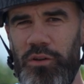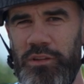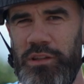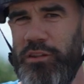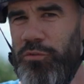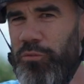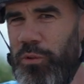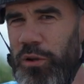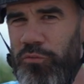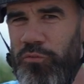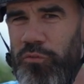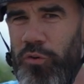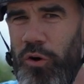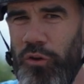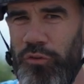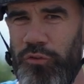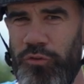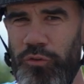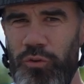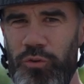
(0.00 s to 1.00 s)
this will
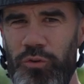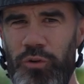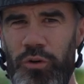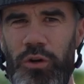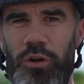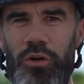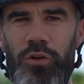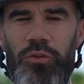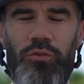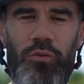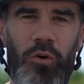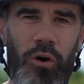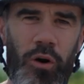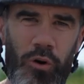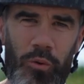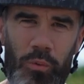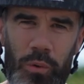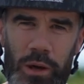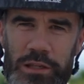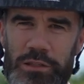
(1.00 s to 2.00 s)
force you to
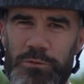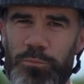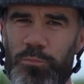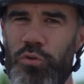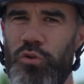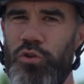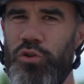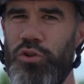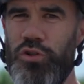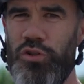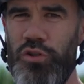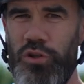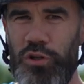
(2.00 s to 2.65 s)
always push,